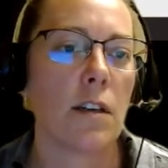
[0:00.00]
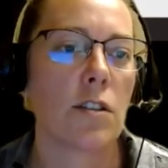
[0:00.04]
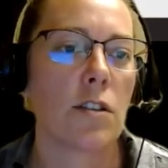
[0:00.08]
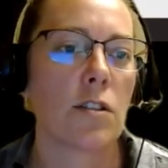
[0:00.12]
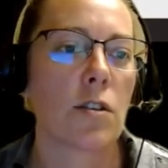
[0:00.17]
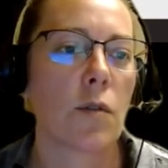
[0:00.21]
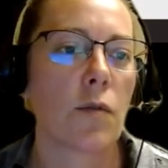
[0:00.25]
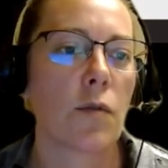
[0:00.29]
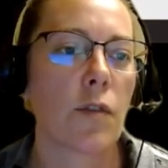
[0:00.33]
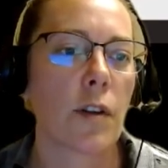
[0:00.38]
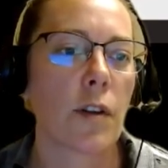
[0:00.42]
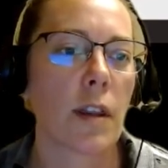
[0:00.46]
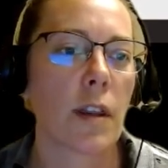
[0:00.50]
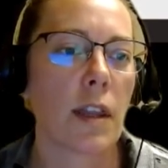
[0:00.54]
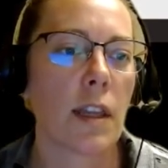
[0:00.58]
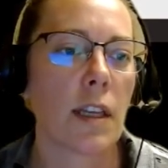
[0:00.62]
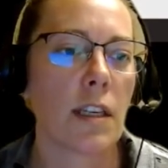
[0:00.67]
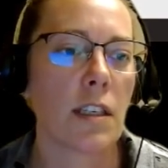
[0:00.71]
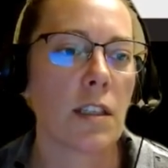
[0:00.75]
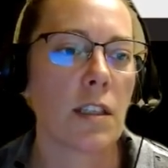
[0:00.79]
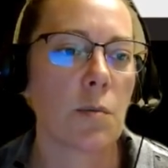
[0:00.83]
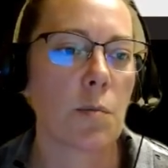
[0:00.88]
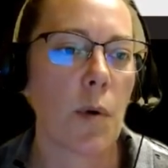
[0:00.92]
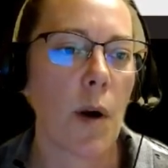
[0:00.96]
So for
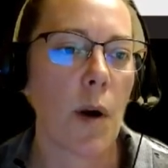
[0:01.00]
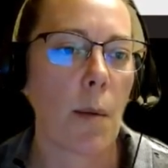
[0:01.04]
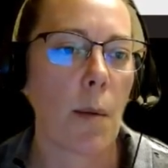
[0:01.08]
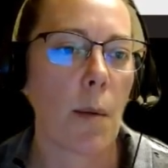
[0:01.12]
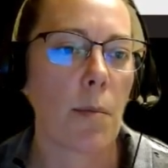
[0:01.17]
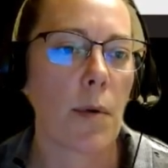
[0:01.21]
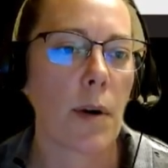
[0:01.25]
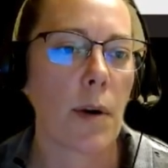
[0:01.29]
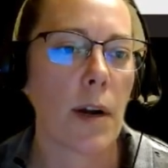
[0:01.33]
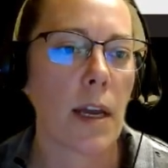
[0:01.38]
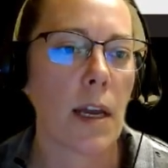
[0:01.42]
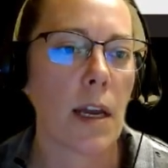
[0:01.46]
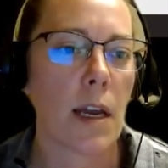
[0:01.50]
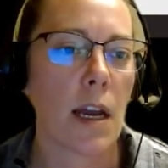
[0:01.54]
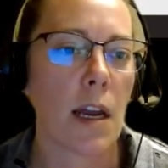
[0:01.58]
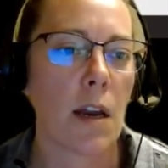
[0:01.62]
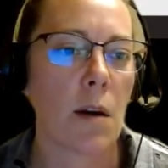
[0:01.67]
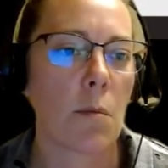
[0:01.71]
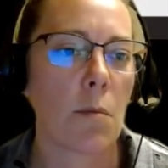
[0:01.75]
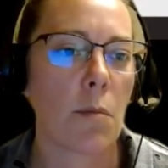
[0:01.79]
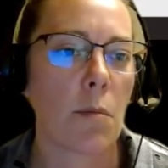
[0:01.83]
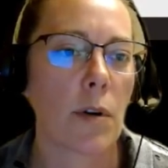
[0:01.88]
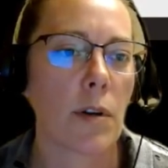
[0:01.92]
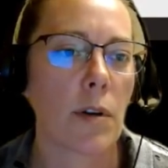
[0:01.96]
this property
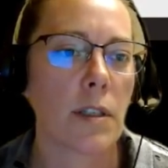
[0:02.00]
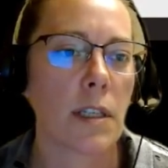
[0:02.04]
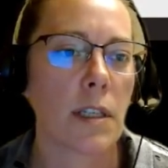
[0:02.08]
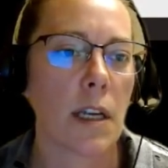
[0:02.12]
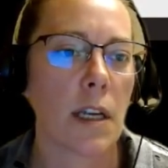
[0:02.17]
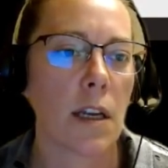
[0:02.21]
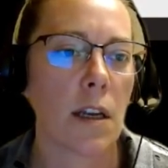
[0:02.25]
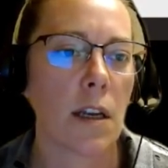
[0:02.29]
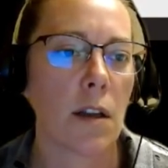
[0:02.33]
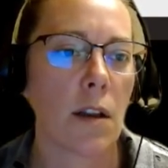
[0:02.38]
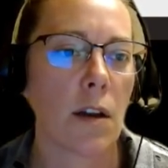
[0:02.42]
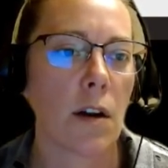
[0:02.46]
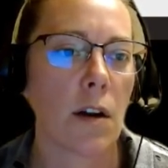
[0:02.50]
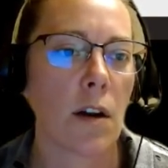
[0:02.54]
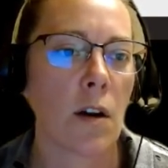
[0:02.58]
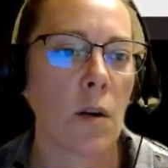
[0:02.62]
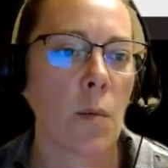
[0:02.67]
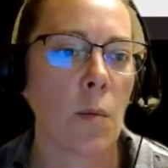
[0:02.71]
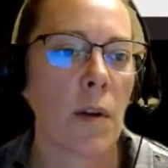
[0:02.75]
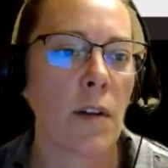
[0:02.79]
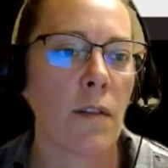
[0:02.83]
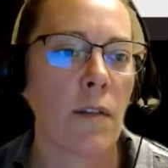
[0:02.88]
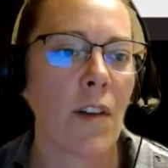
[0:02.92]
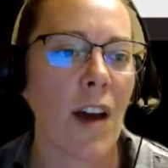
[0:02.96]
in
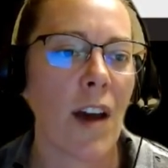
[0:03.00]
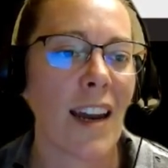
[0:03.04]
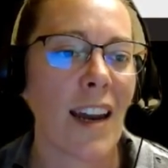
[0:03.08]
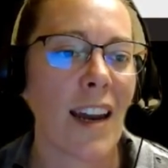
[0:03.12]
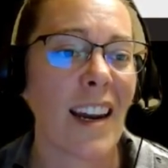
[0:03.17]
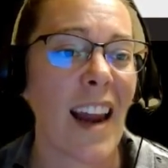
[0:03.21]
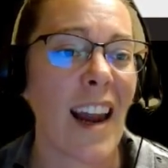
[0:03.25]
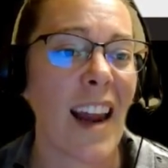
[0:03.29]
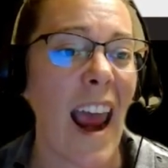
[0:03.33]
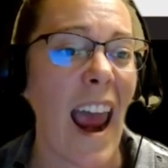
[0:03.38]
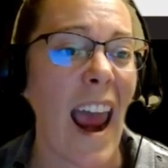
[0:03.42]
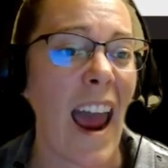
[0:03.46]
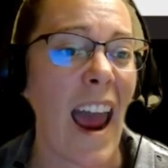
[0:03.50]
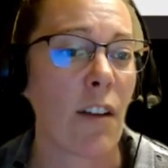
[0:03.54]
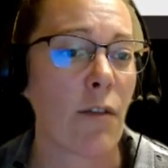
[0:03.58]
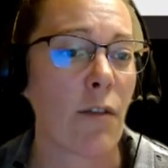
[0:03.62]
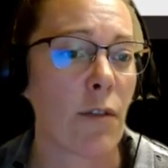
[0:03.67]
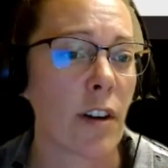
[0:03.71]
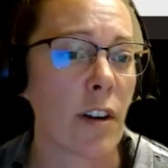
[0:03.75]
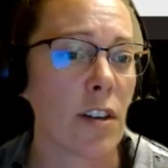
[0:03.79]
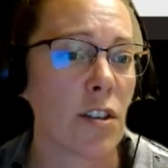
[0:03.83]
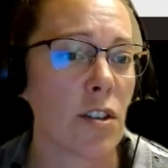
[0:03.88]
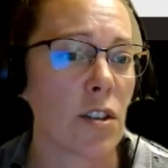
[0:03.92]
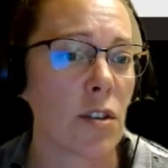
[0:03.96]
particular, we've got an
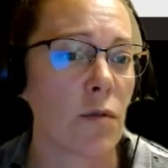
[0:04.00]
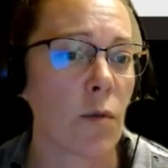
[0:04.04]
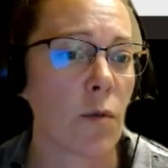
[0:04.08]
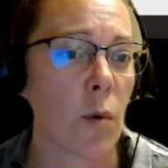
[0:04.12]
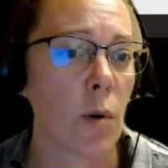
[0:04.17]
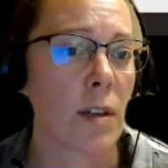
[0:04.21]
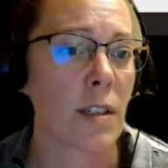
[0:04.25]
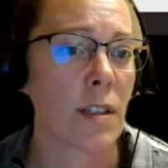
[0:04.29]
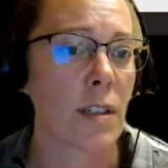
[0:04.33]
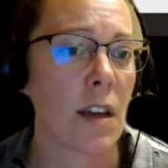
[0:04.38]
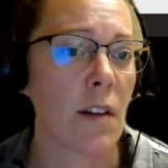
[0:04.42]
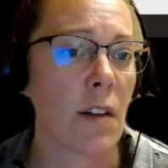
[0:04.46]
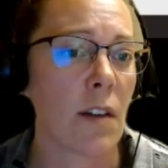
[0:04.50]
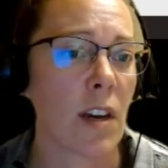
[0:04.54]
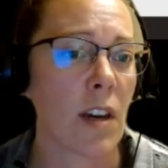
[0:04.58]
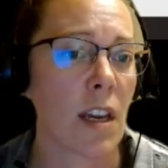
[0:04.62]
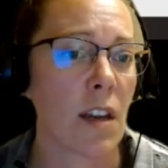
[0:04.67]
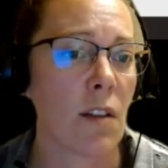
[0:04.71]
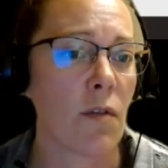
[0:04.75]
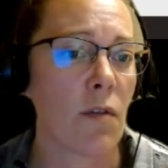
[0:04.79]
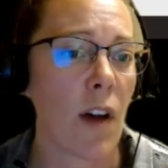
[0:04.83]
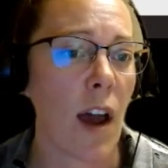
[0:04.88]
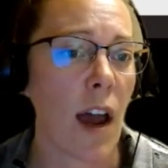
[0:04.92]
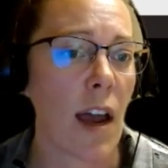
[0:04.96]
average of
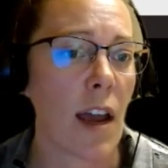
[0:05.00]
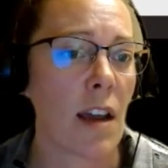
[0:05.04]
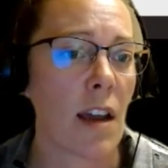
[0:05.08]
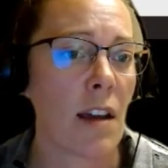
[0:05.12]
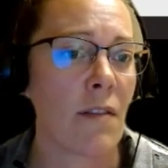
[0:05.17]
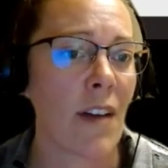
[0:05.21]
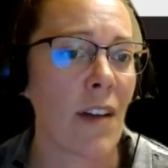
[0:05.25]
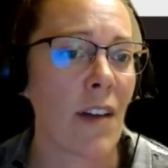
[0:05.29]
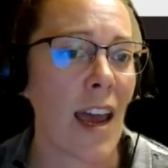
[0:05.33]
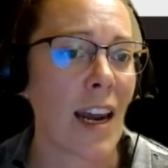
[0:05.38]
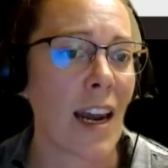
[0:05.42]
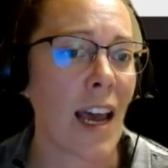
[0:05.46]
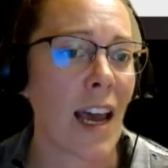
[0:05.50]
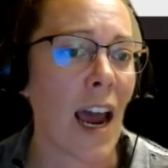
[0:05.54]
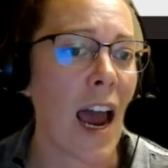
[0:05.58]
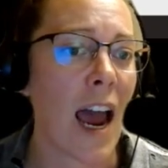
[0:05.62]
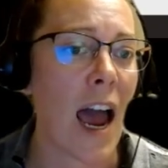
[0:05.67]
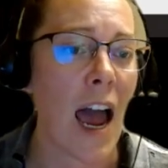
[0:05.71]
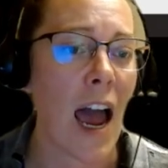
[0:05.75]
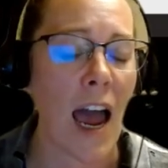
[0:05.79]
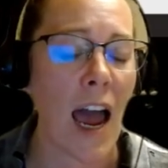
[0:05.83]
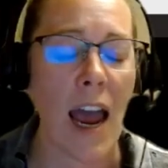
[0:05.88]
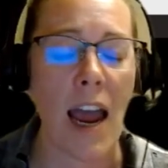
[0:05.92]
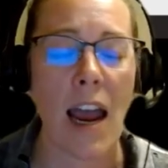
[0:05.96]
475 and a
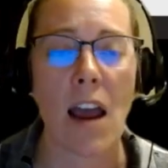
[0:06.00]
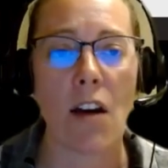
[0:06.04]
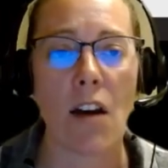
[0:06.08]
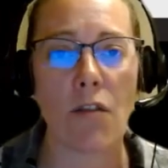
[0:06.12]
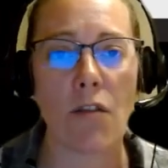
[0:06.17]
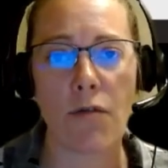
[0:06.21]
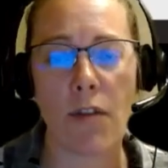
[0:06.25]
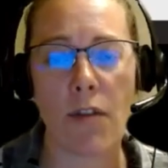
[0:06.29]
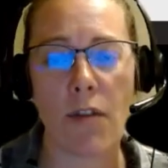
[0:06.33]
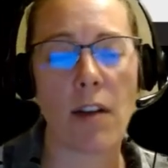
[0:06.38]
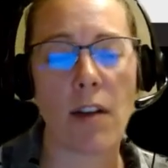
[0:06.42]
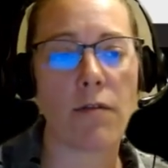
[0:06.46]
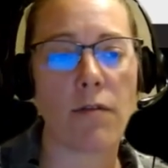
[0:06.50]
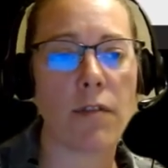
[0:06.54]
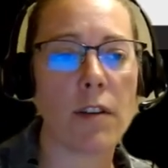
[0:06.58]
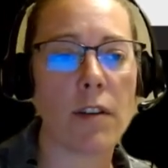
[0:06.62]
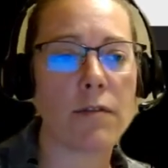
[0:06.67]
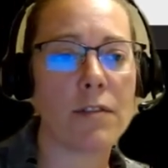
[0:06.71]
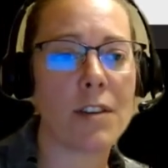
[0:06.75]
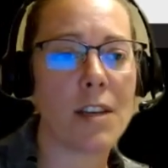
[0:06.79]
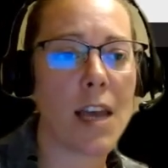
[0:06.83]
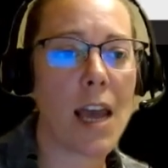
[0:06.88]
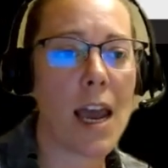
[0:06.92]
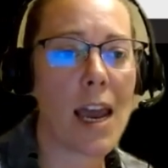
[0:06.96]
high of
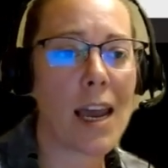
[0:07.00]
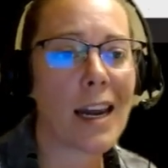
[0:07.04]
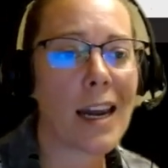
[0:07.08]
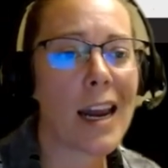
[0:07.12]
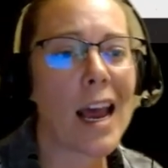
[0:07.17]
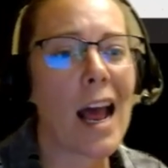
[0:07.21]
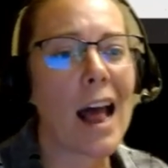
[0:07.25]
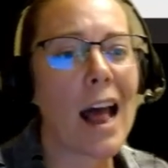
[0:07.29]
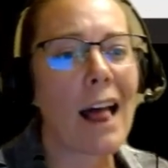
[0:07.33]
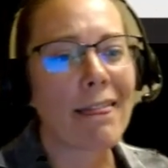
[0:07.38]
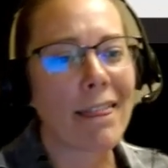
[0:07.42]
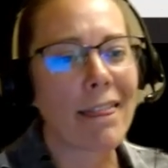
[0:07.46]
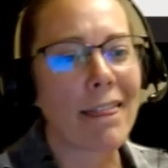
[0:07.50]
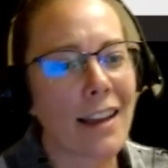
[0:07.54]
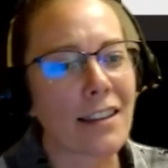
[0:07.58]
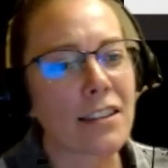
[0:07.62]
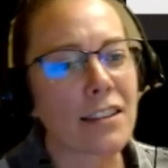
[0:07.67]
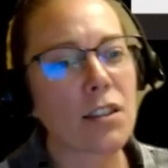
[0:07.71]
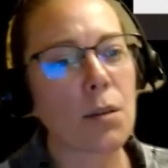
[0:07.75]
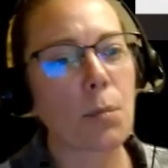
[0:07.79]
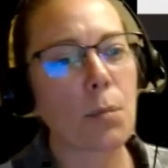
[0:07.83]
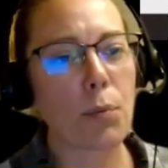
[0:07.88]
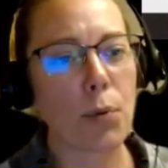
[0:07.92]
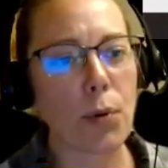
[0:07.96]
558.
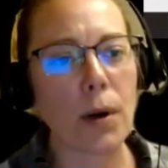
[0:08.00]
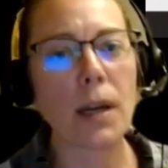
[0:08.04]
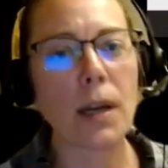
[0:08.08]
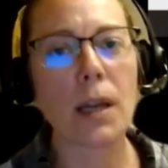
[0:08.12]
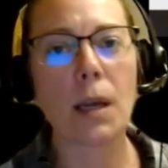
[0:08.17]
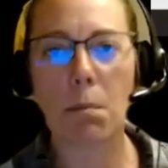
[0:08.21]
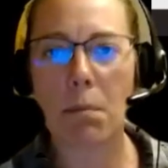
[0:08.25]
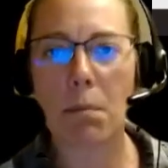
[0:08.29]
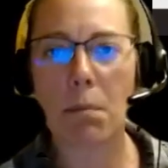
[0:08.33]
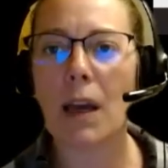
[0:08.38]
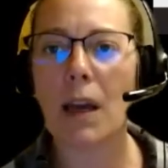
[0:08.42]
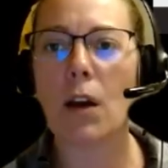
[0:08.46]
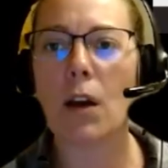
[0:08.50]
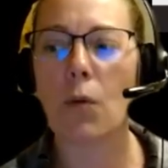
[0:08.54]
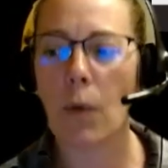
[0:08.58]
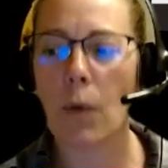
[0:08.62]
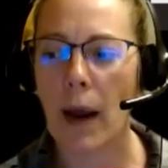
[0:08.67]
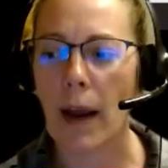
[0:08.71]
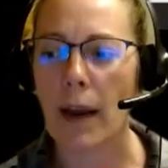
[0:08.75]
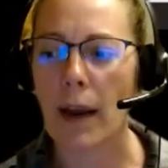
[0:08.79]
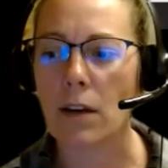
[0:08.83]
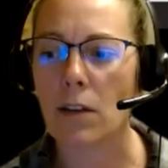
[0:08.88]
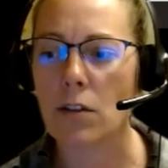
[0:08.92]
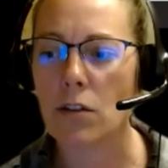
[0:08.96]
That's a pretty big
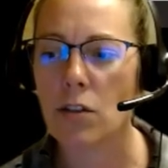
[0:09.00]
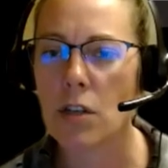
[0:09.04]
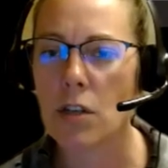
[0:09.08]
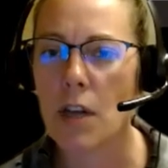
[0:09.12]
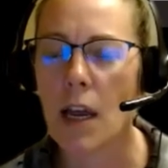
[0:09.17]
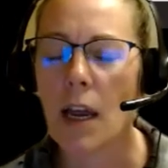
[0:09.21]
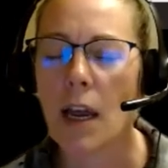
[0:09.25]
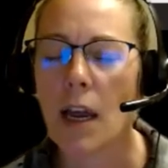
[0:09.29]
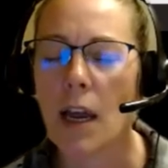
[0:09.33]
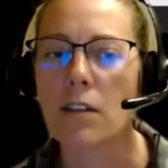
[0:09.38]
range.